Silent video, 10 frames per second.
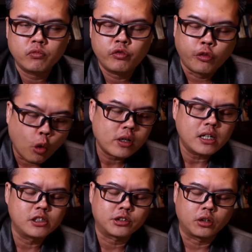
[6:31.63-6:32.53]

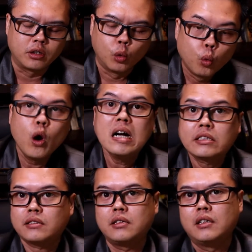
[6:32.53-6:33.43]
focus on the
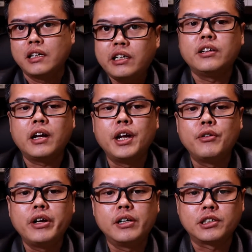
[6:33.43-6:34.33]
worst hit
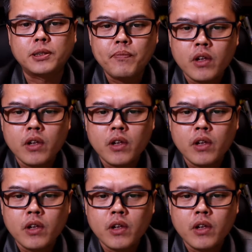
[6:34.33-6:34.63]
areas.